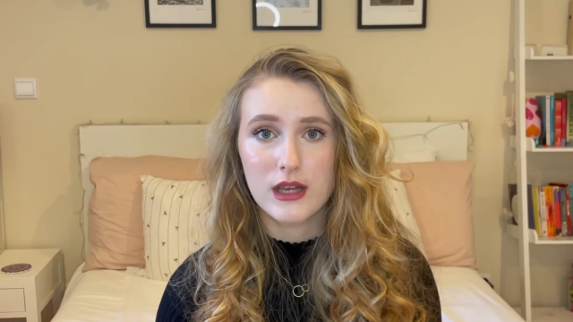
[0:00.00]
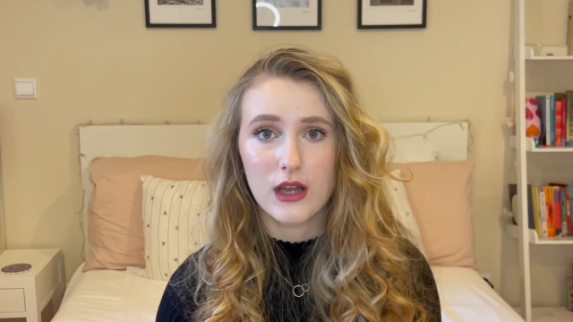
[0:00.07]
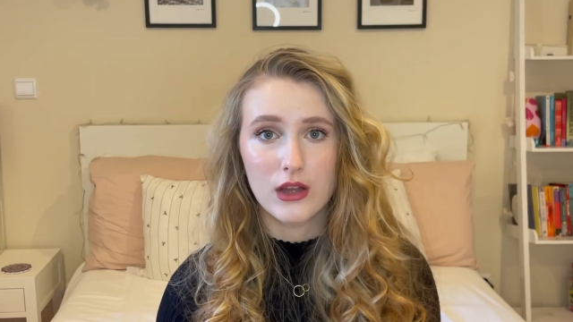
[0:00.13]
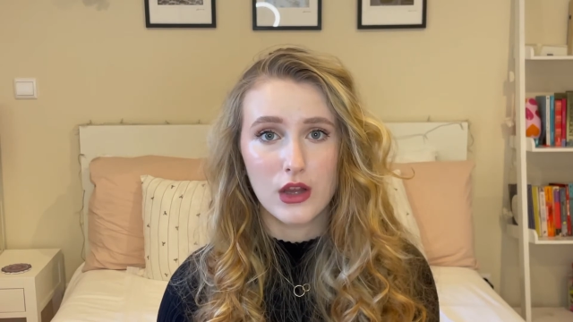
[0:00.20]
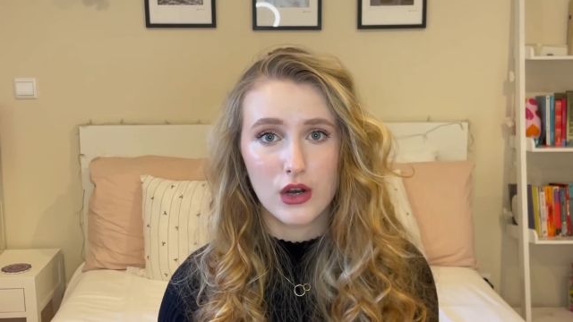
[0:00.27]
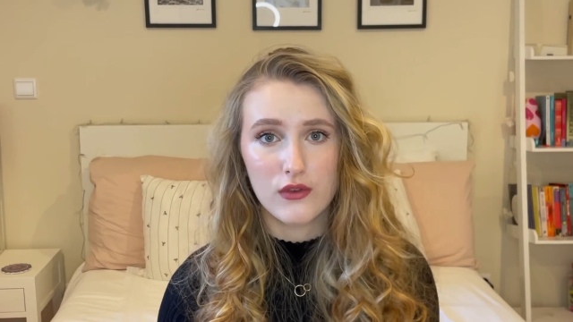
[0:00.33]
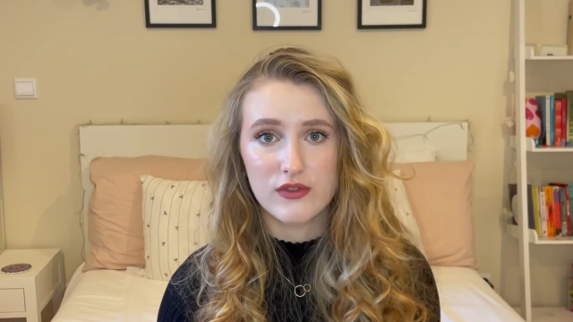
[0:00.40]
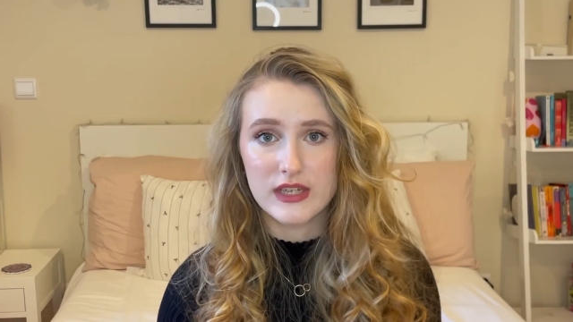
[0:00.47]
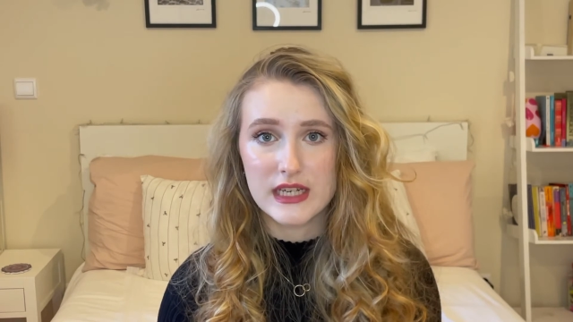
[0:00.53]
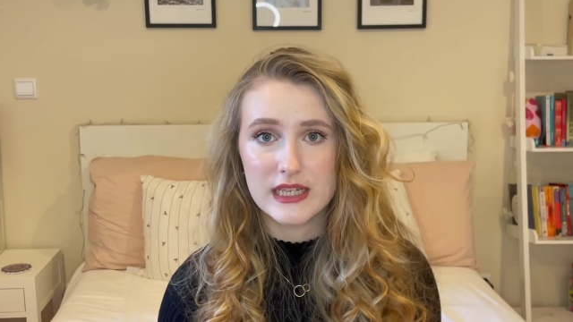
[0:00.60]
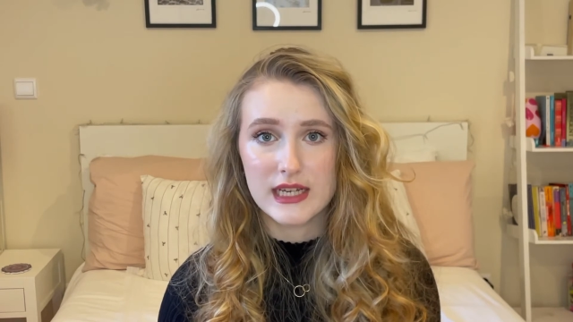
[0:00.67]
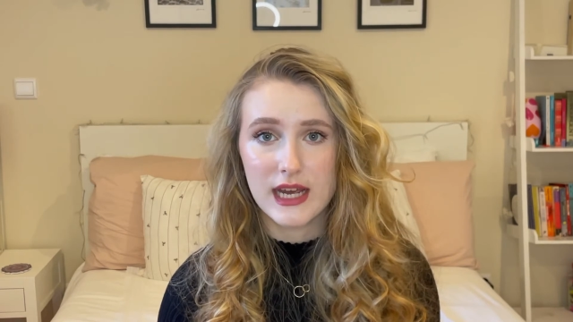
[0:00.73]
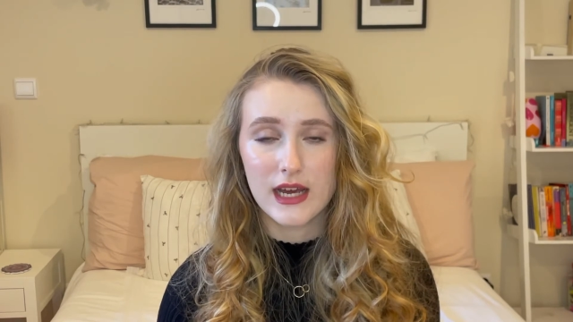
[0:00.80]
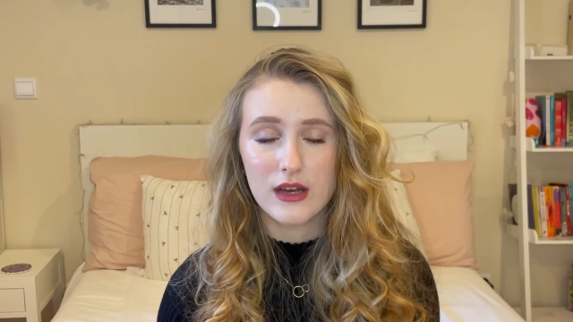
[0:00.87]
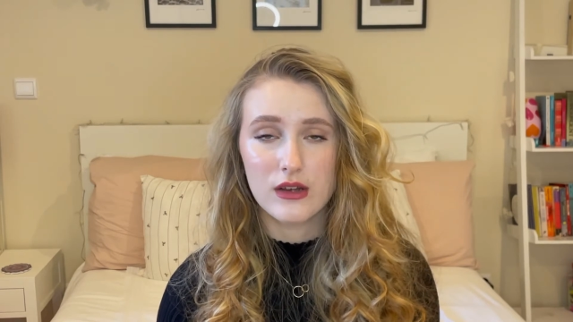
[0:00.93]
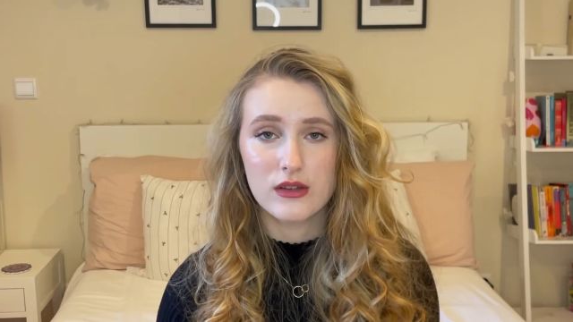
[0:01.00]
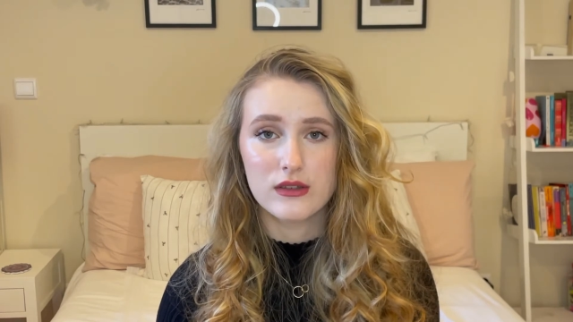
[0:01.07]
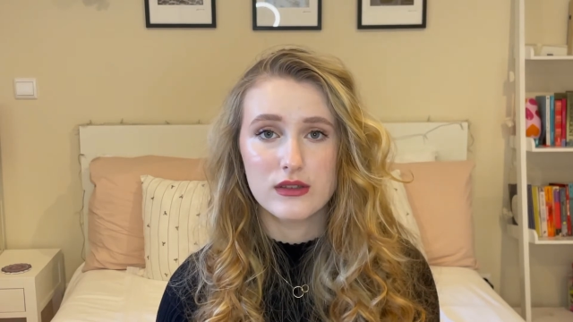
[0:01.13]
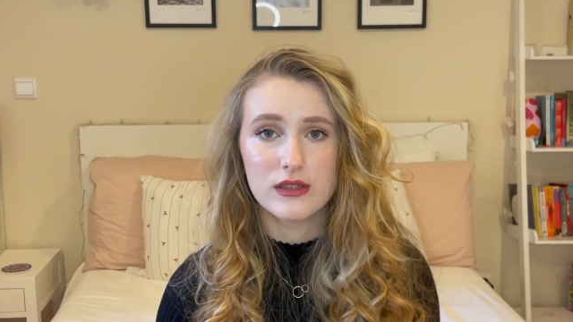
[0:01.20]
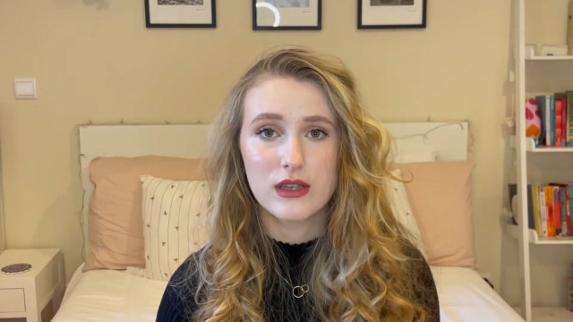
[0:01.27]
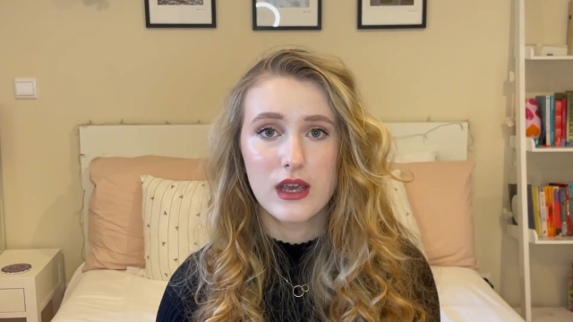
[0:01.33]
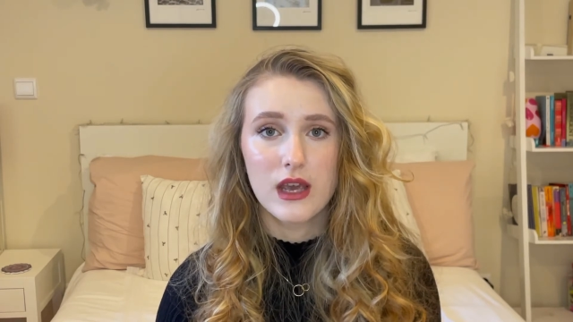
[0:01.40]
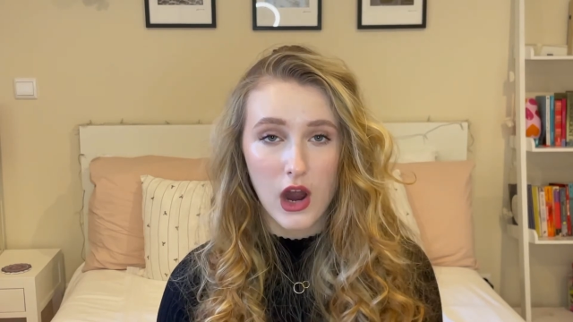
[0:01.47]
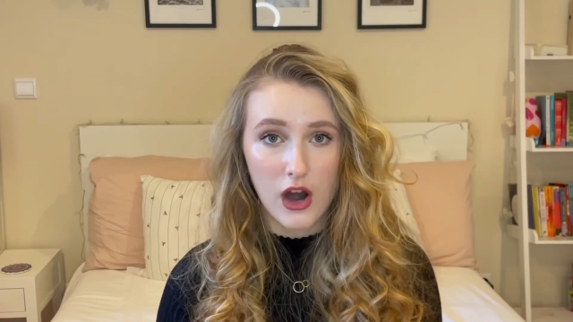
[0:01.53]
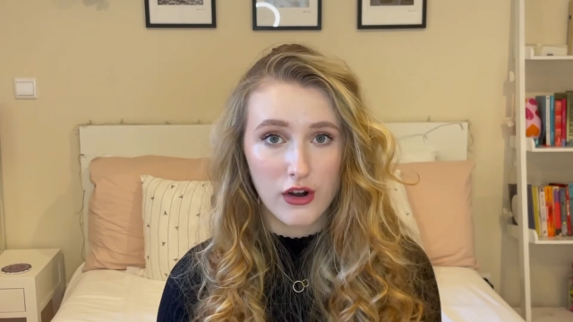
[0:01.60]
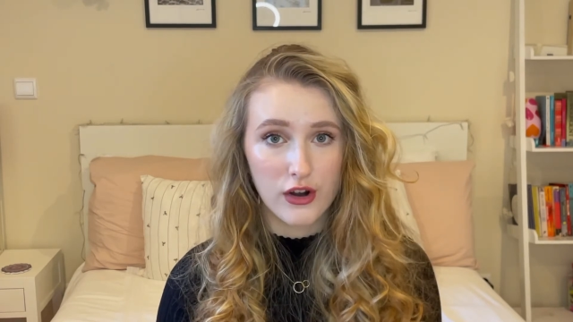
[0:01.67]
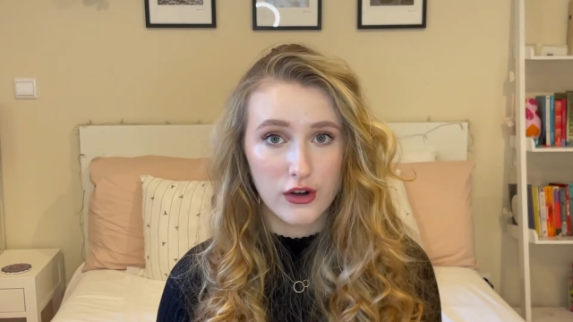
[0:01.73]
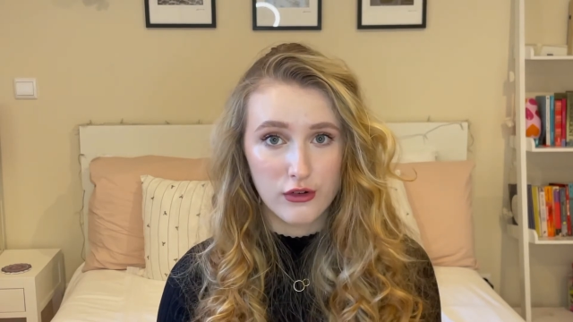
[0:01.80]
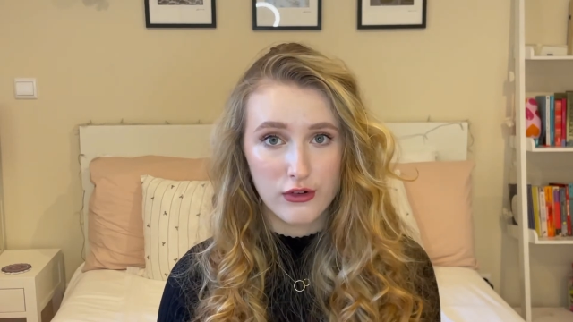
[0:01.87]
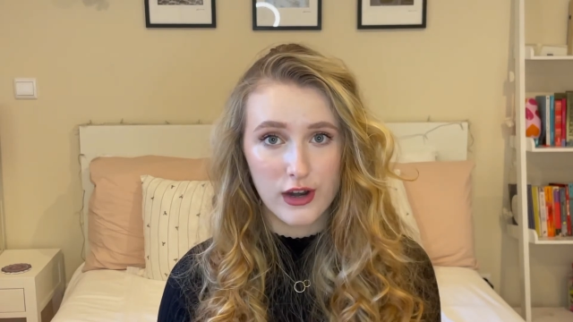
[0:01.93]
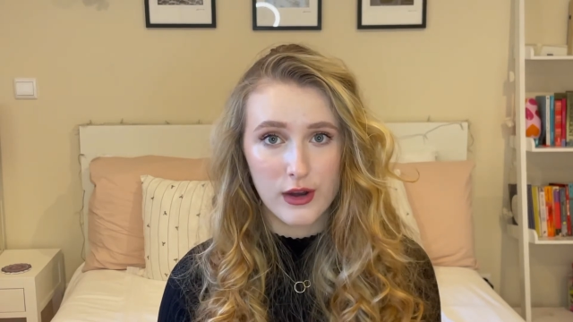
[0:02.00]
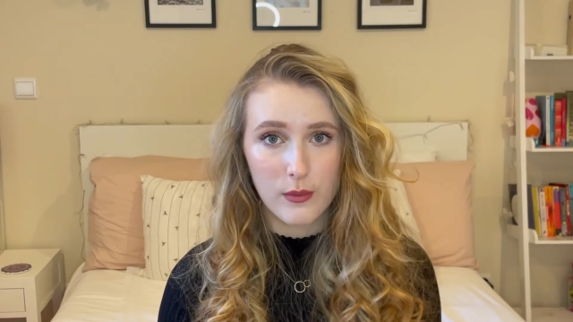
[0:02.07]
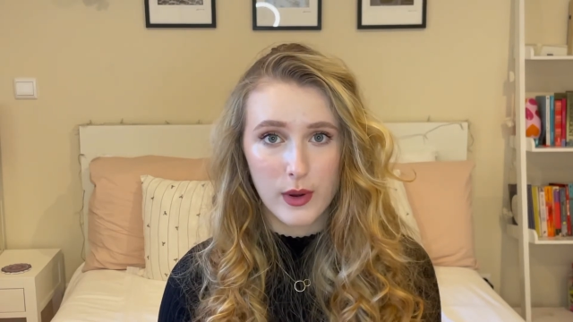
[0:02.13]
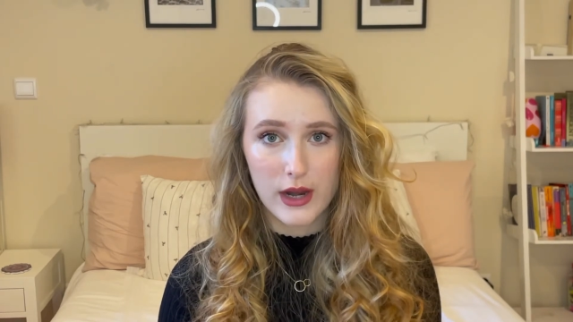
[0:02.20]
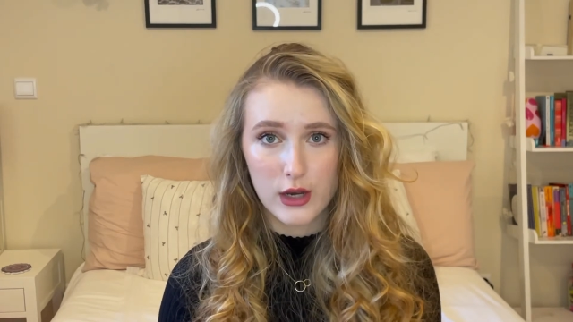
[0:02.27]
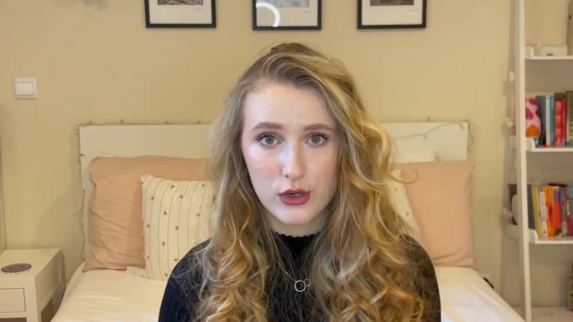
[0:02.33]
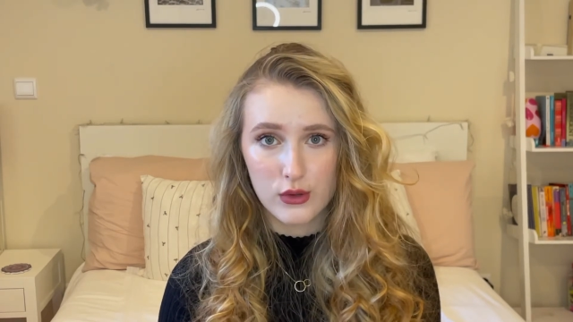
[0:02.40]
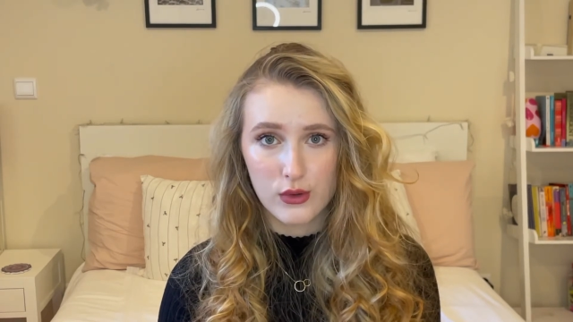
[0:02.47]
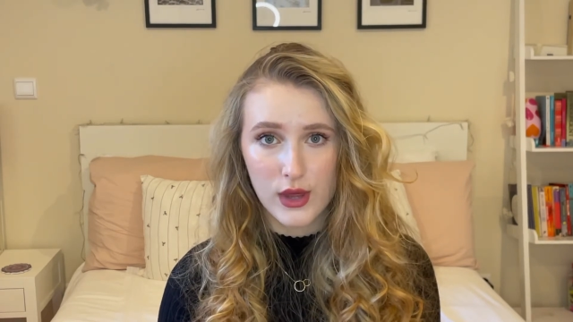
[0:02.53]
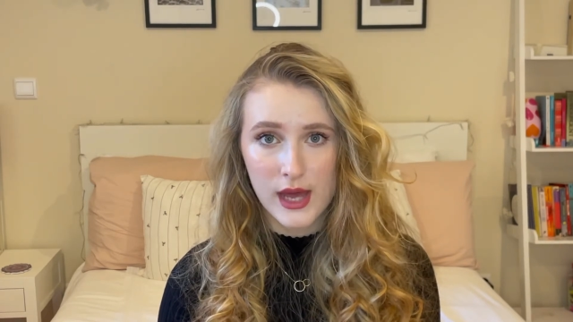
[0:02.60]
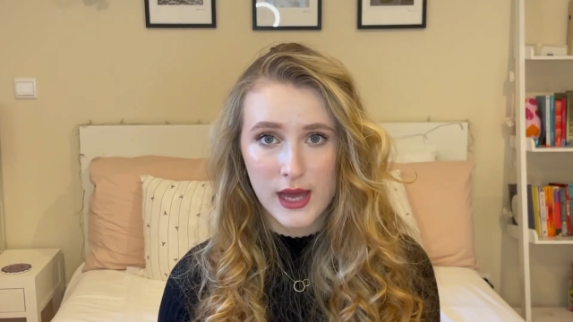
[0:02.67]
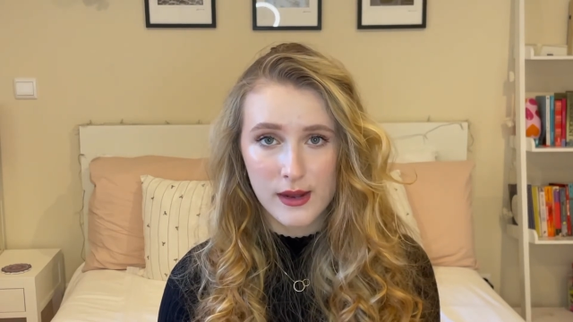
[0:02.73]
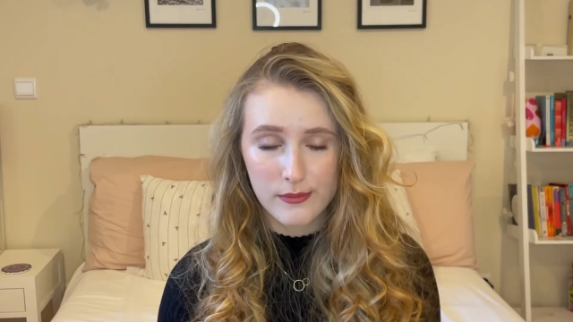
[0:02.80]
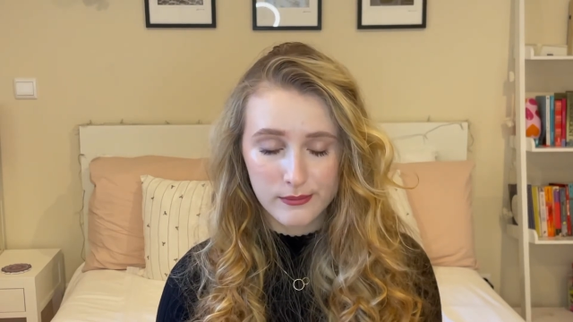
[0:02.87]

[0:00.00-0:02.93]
a lot of details are a great way to do that.